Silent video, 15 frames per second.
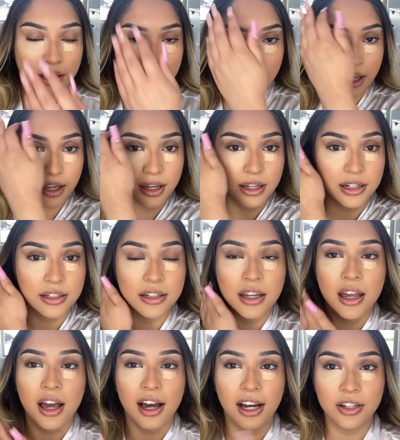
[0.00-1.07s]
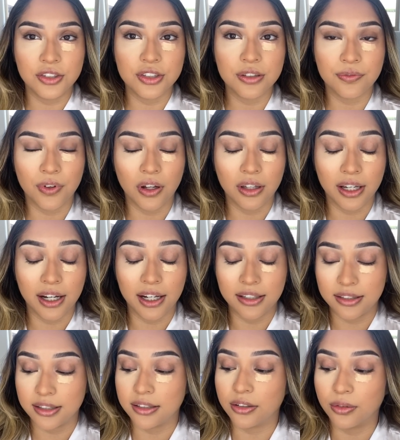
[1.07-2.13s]
And I just felt like I
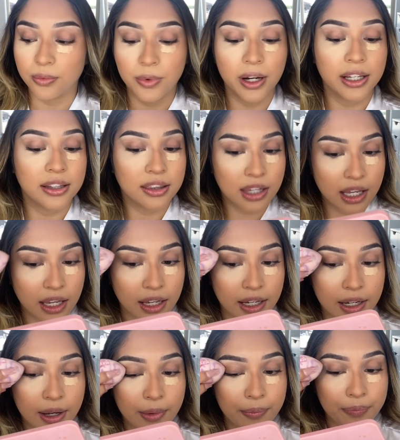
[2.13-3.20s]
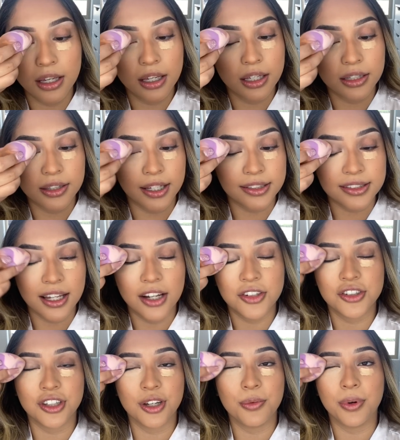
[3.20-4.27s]
did the right thing. That's
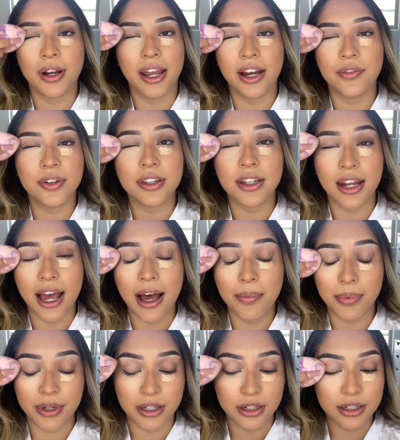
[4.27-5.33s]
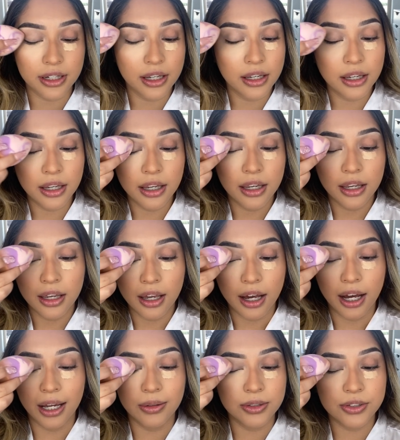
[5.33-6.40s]
actually when everything happened.
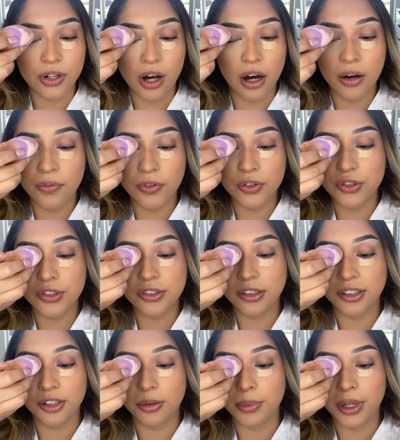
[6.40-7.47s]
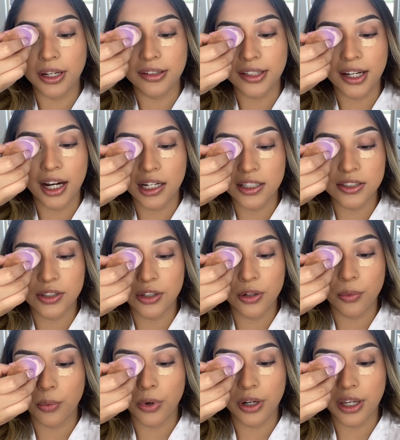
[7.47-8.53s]
I was off for just a little bit because I kind of
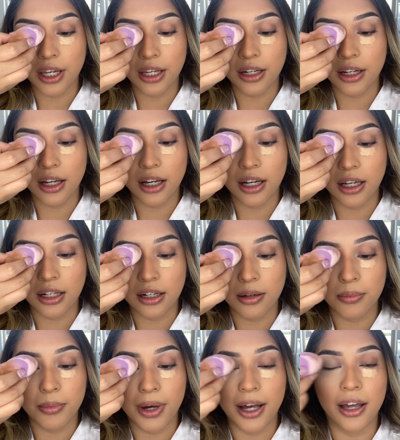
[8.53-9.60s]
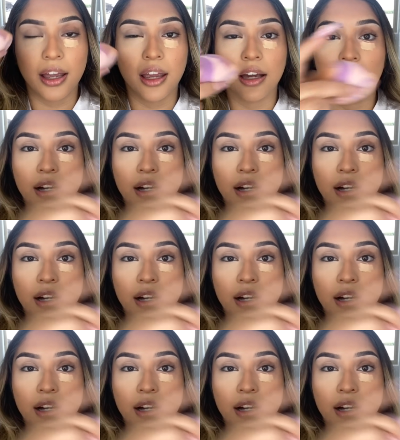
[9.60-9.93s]
started working at my